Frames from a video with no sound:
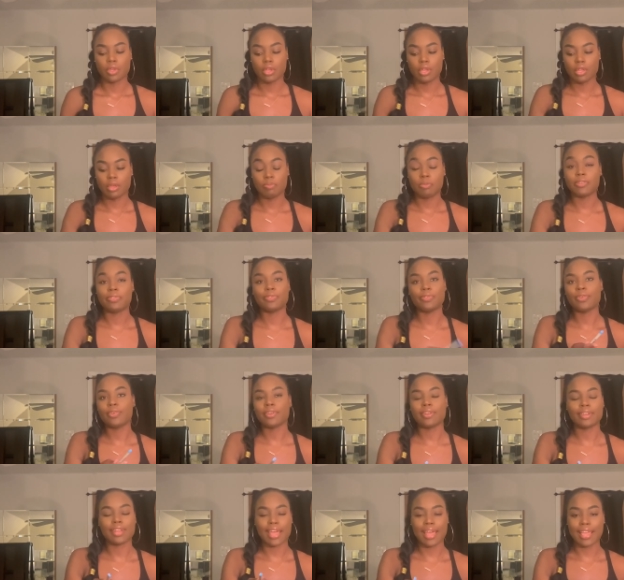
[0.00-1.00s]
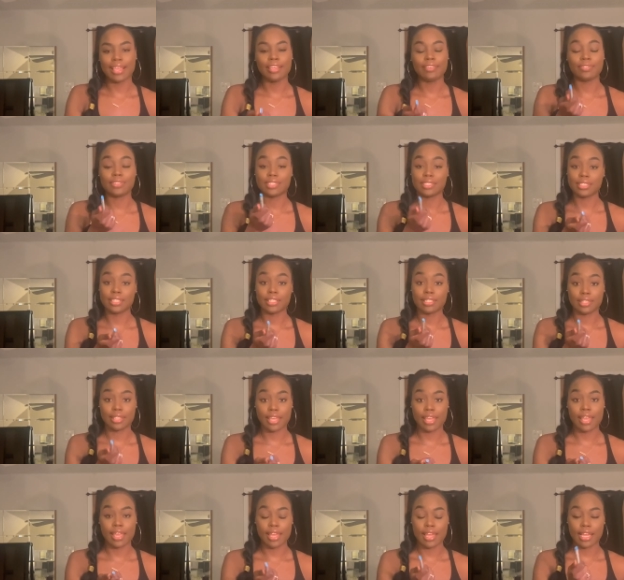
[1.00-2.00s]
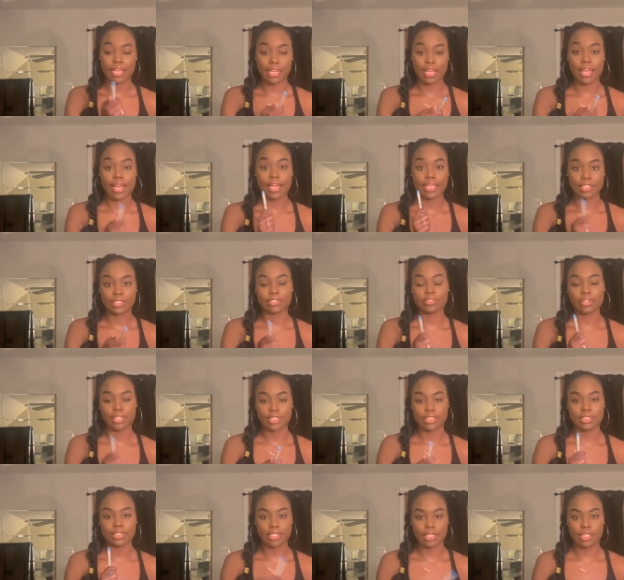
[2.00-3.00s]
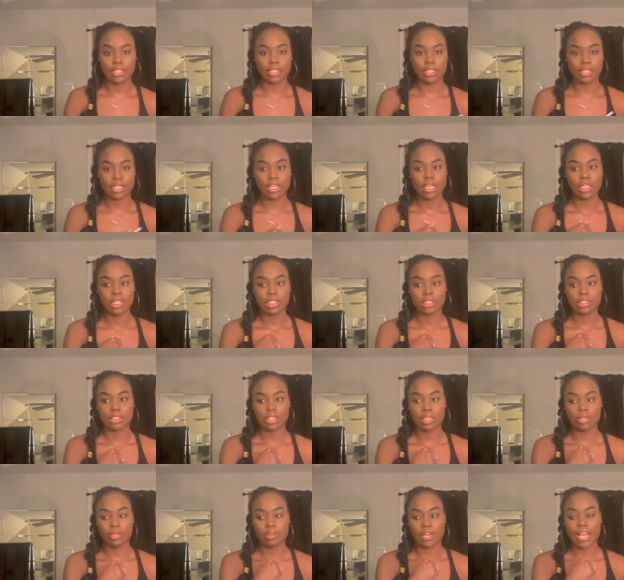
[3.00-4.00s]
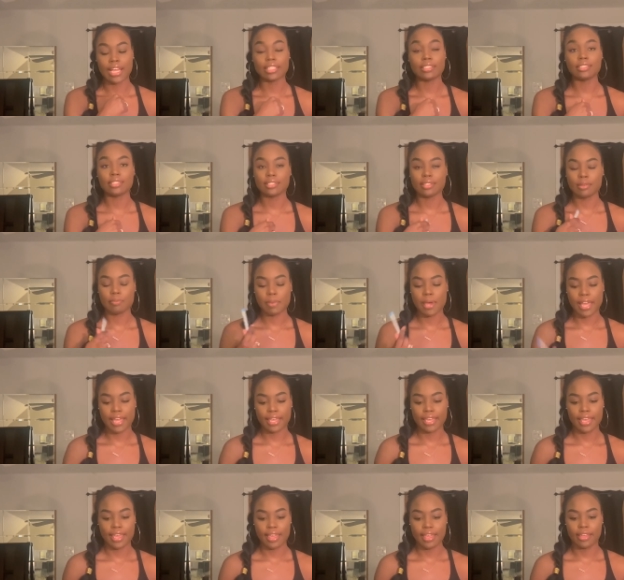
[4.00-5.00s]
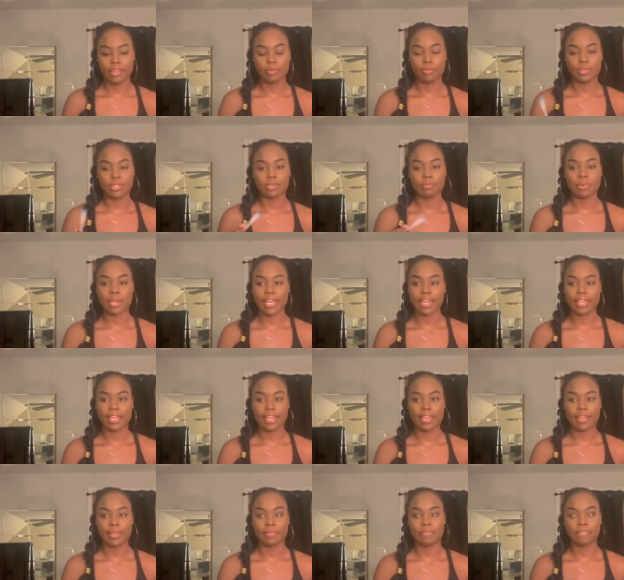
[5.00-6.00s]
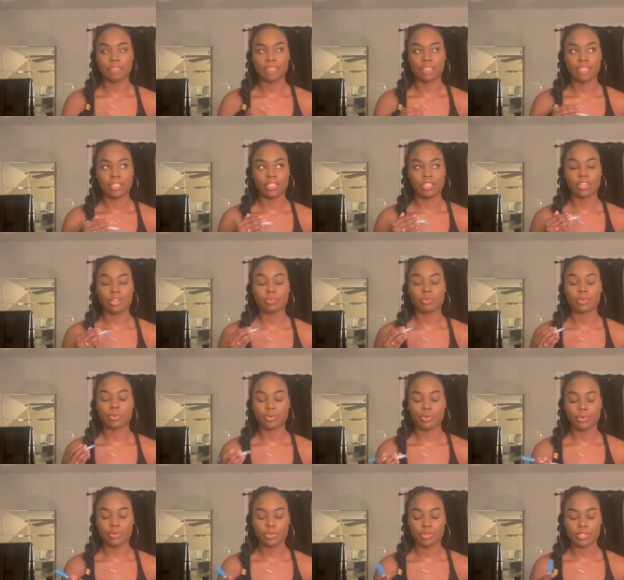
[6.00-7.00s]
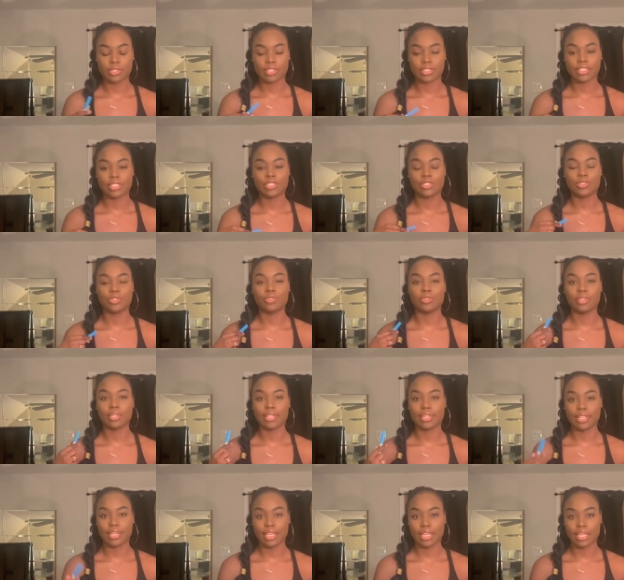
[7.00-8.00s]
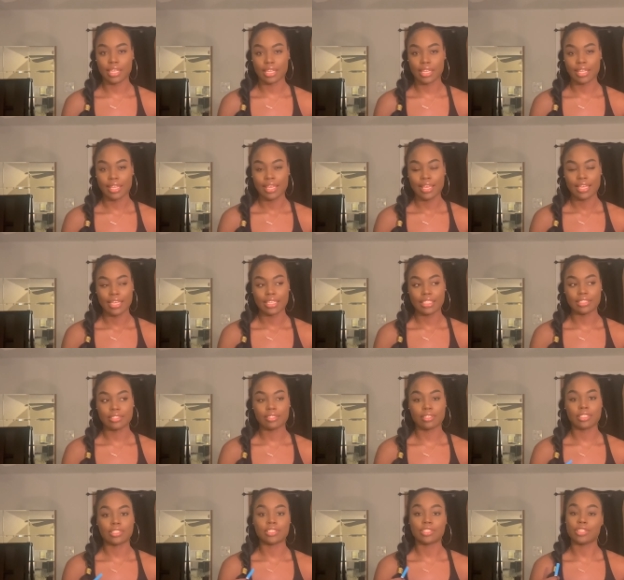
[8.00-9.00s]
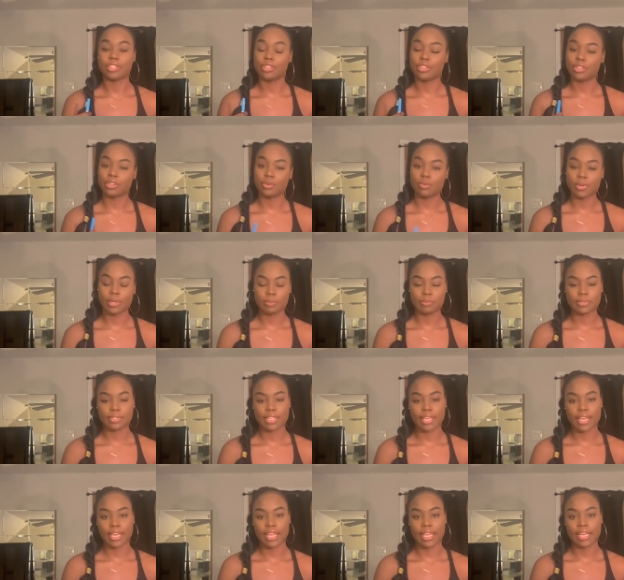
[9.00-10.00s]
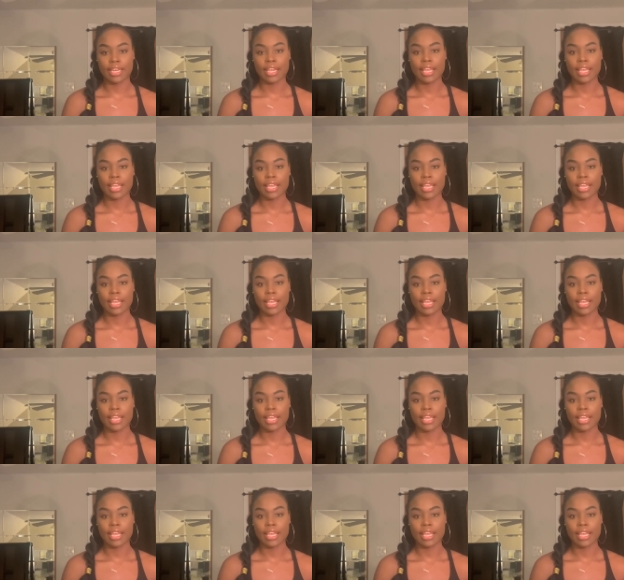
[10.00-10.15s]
before I even took that, I started studying. So I took the PICAT, and with the PICAT, your recruiter sends you the link. It's on a secure website,